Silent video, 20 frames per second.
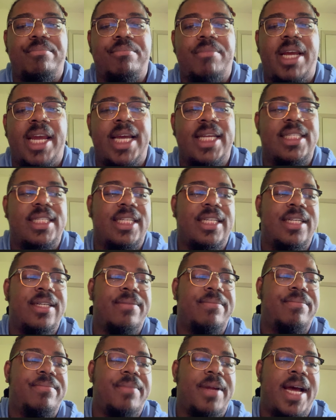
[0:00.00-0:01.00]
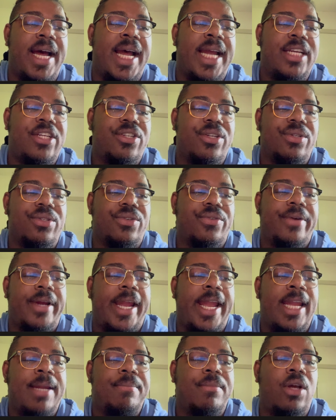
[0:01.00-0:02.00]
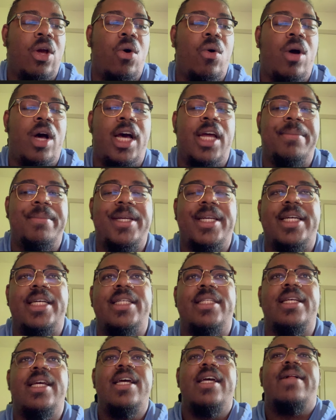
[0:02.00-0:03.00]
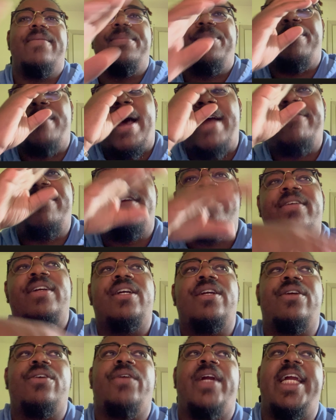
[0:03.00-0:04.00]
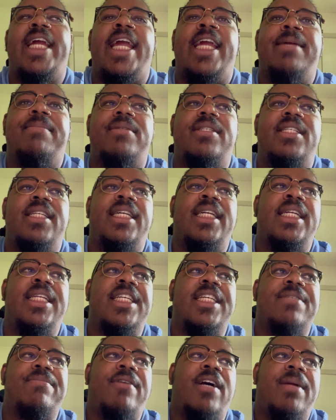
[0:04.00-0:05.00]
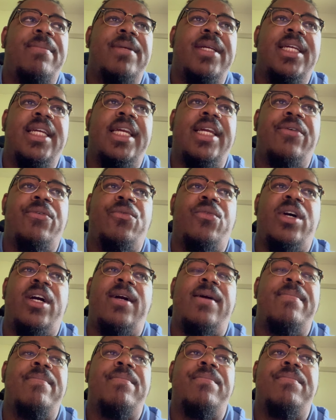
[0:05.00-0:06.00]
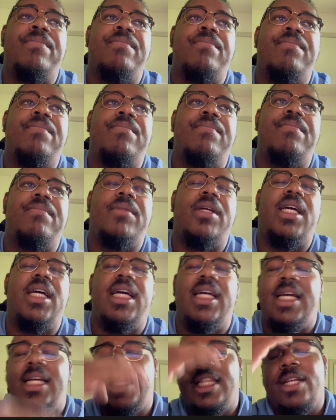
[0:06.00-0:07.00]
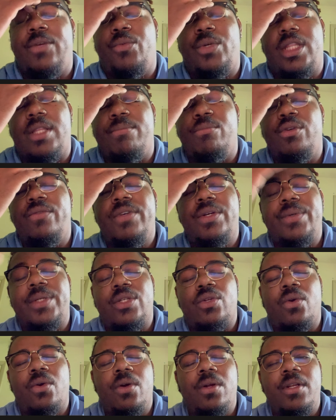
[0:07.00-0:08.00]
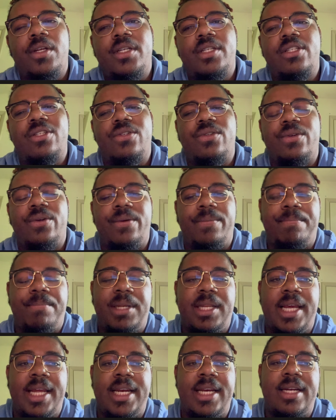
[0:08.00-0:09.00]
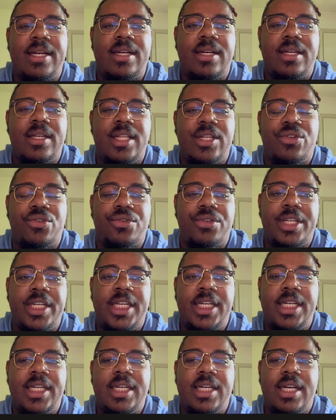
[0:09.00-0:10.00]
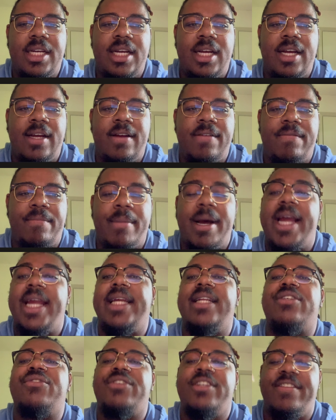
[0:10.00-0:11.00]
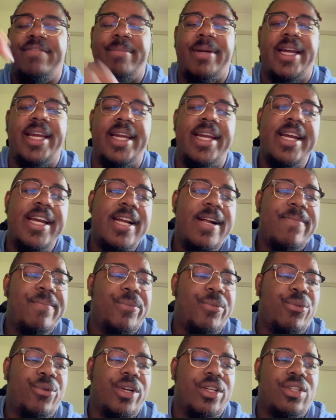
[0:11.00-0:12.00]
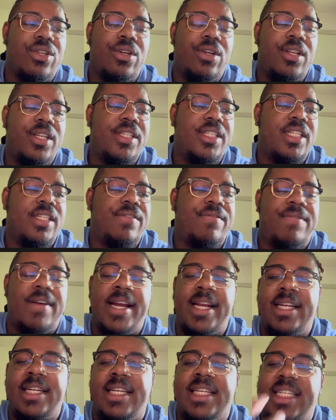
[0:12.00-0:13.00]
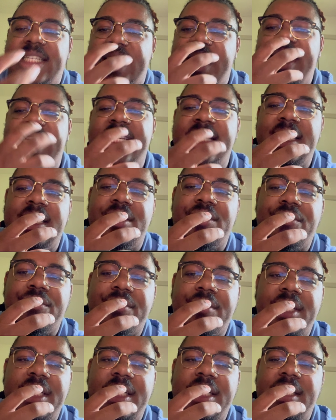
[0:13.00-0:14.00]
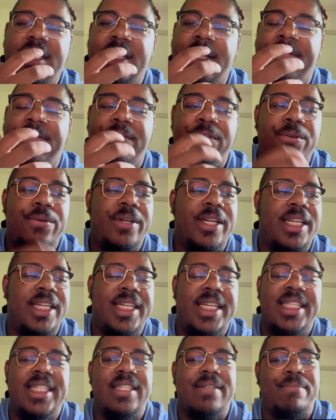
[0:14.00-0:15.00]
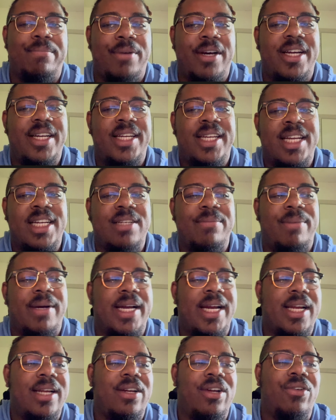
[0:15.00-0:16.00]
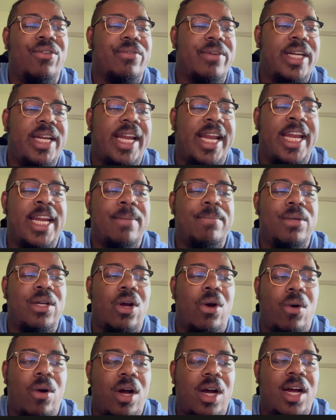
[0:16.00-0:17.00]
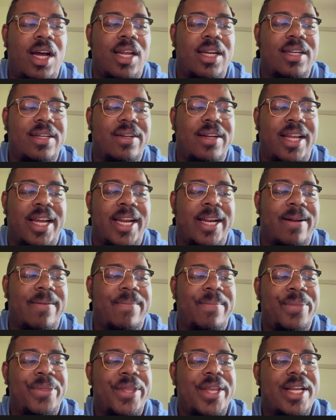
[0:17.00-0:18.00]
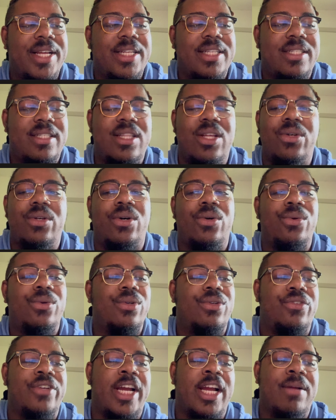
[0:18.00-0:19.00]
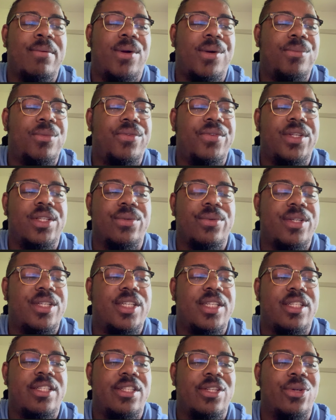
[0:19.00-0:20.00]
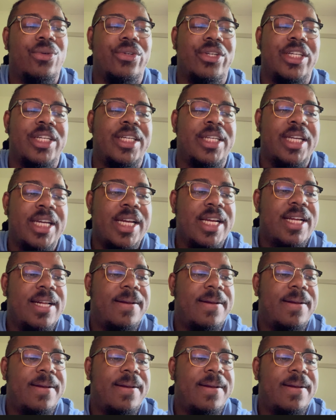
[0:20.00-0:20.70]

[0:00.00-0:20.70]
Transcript: S tier. I chose Great Ape Gohan because my favorite Great Ape scene is probably with the movie with Turles, the Tree of Might, where Turles is fighting and he's eating the fruit, and he gets his butt kicked by Great Ape Gohan. Like, the older Dragon Ball movies were just so good.